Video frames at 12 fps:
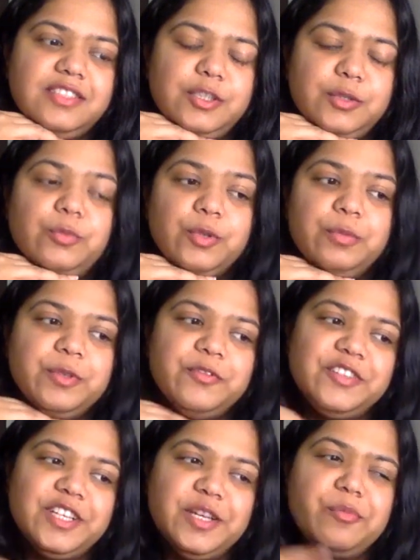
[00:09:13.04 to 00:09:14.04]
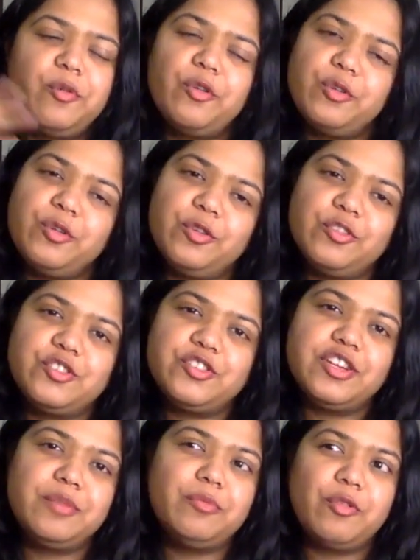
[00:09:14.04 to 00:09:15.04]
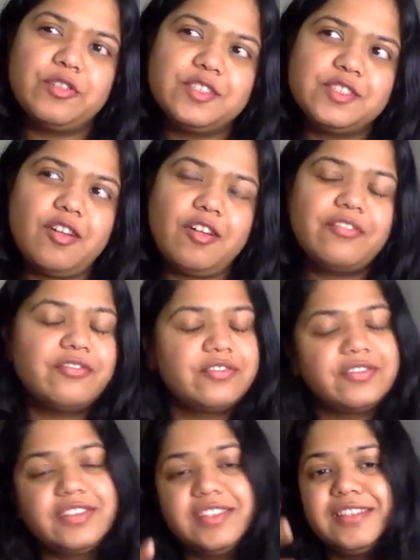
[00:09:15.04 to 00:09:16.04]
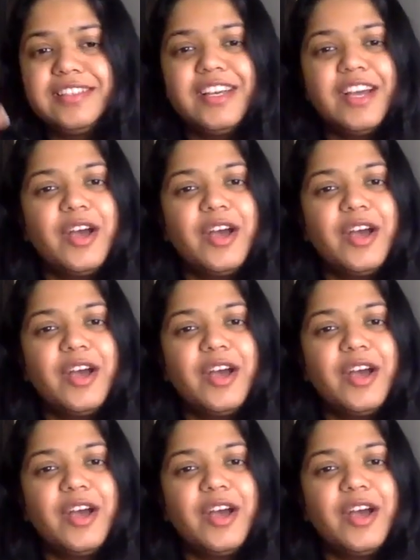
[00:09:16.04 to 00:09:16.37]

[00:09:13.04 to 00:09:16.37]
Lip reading: you would be feeling more nurturing, more softened,